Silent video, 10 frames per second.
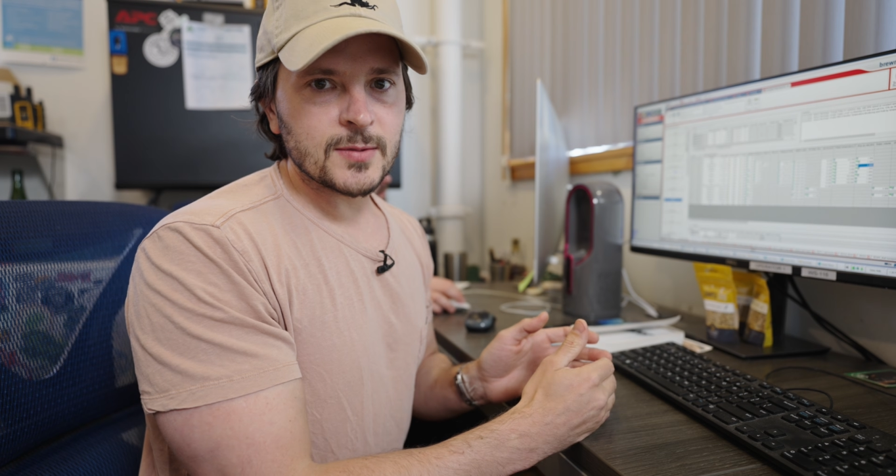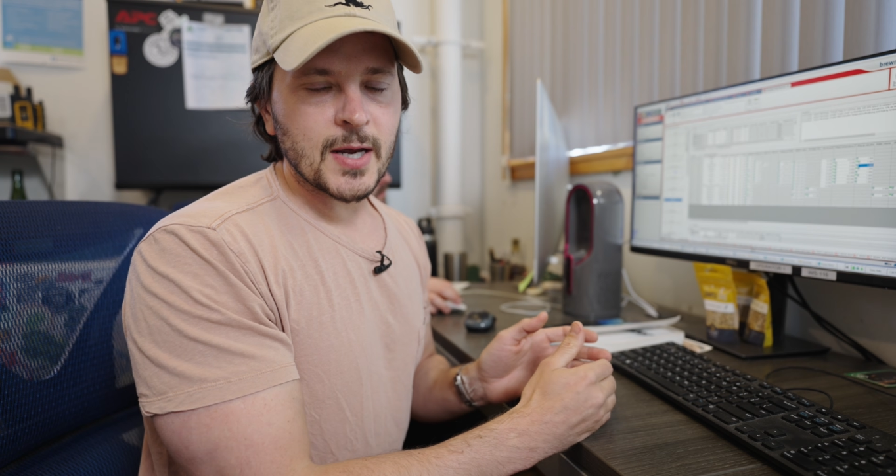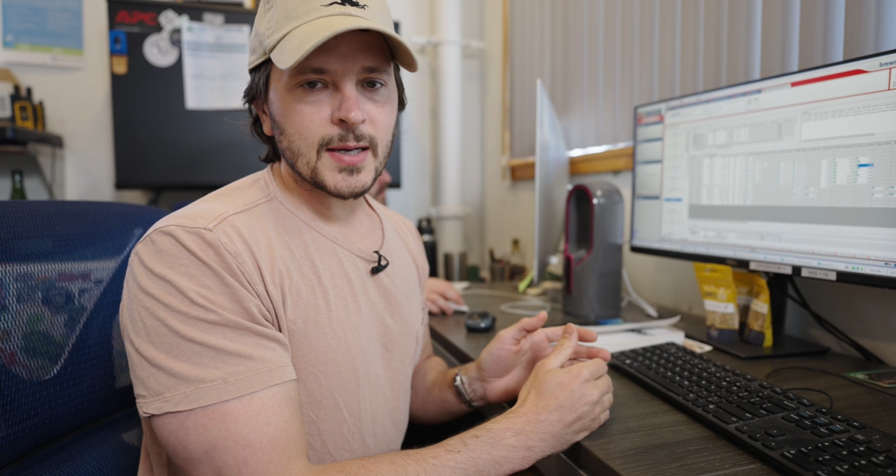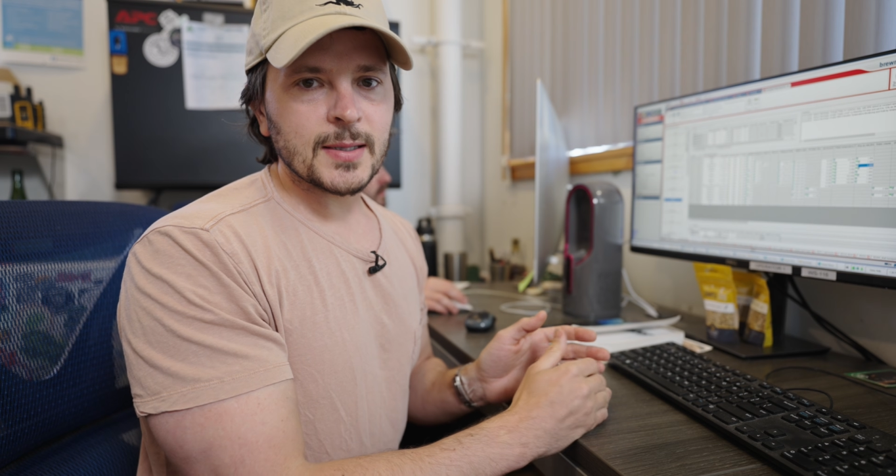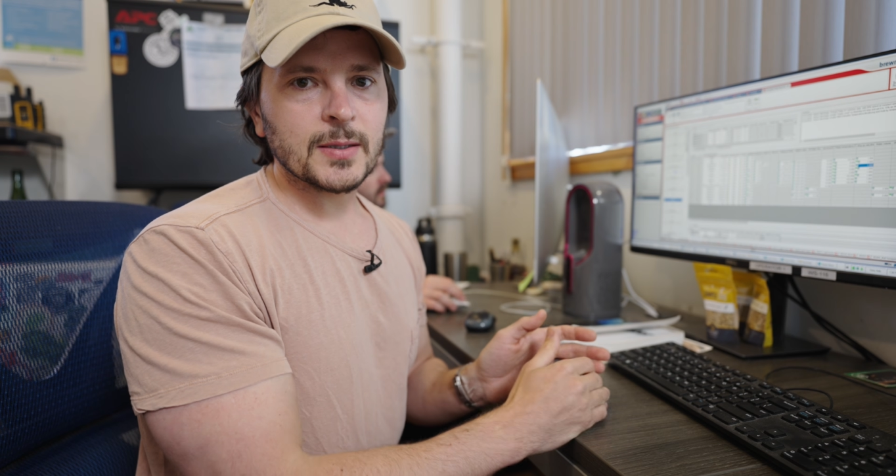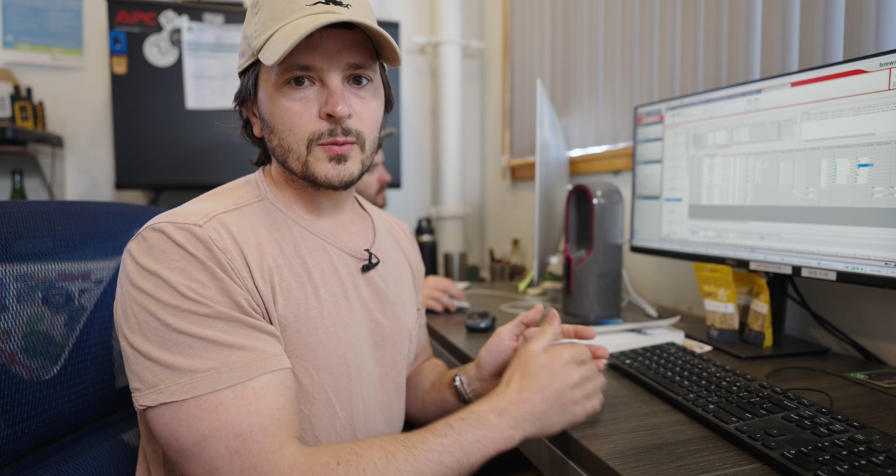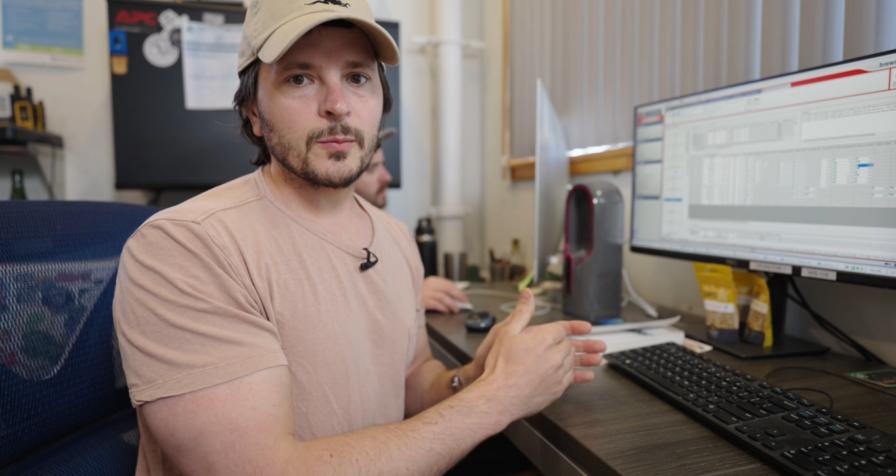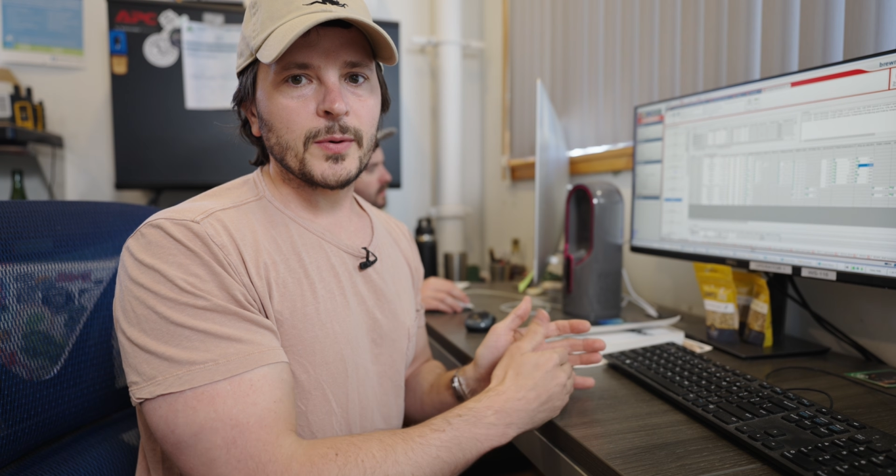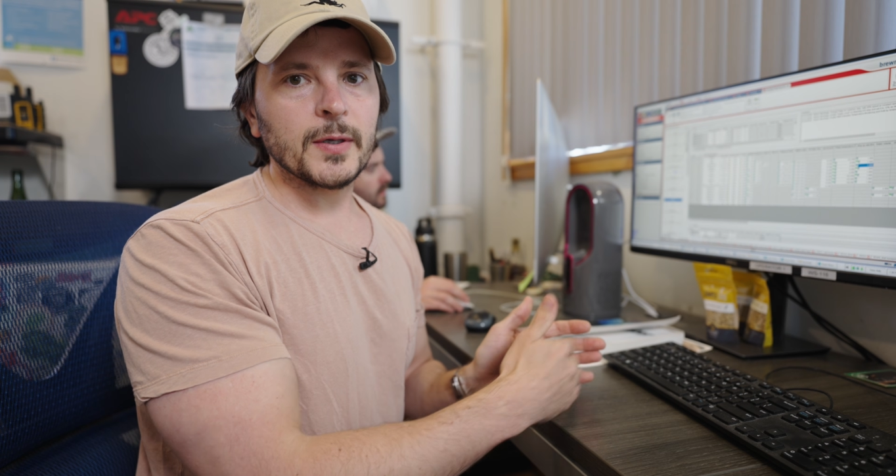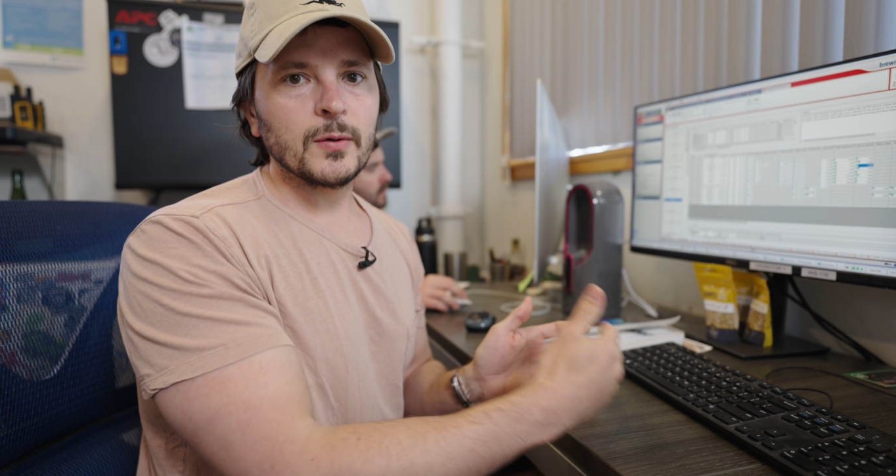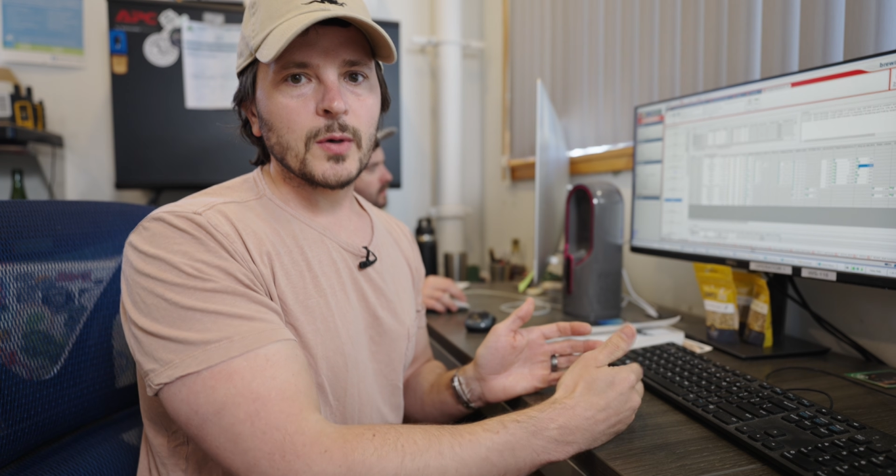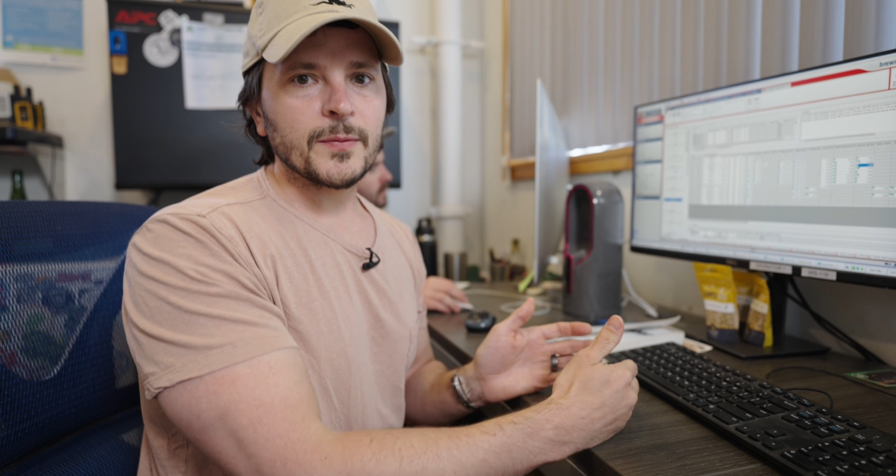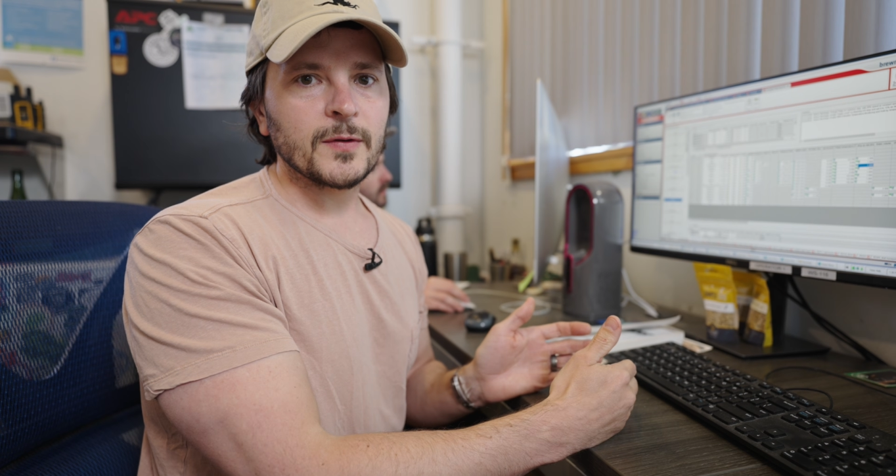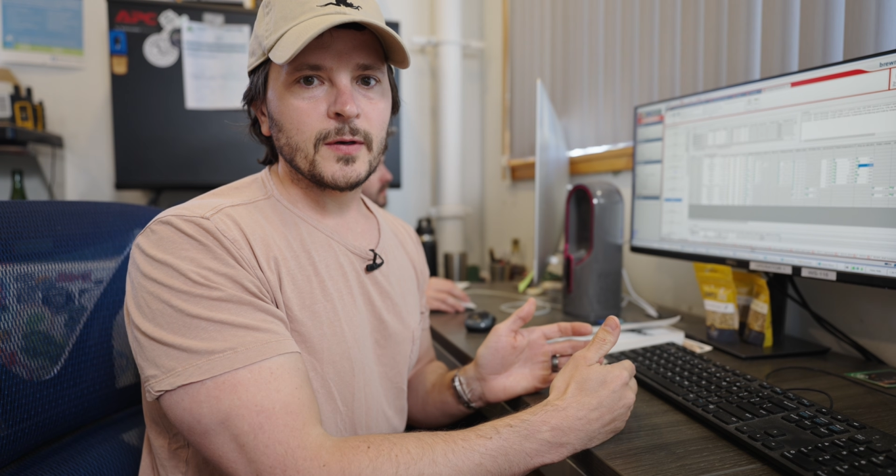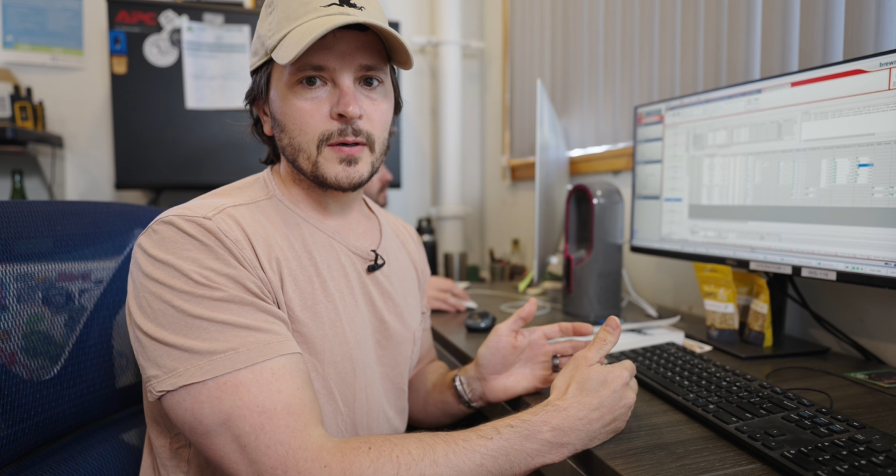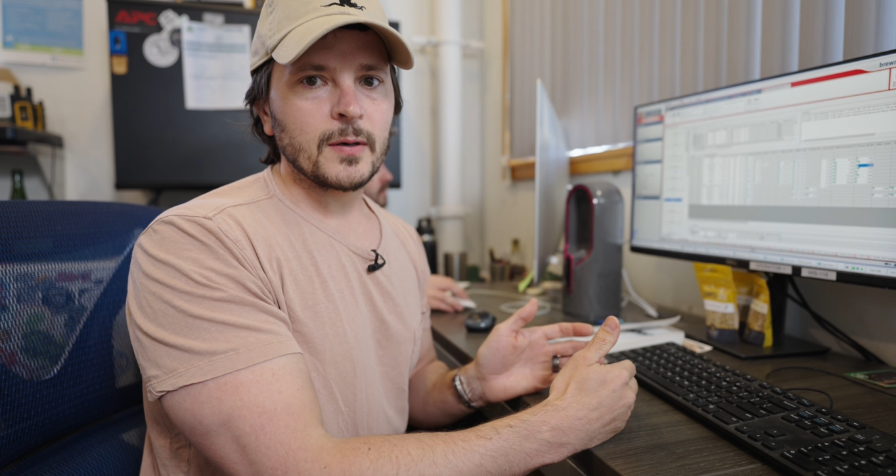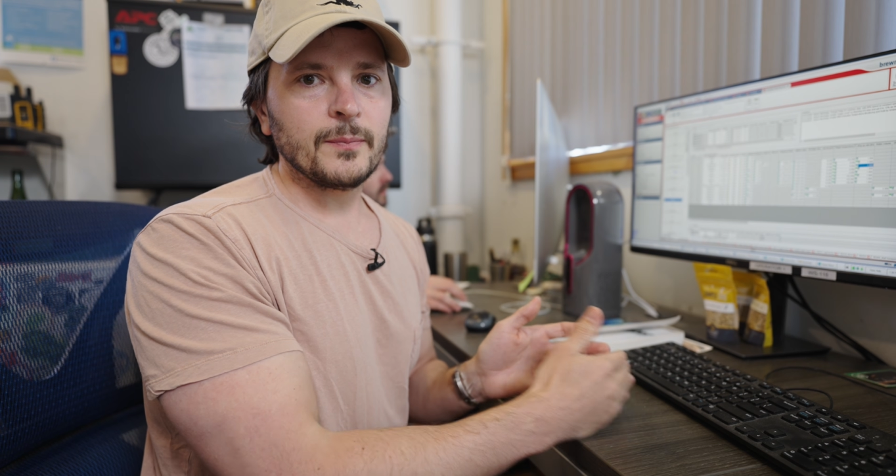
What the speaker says: jacket that will bring you up to your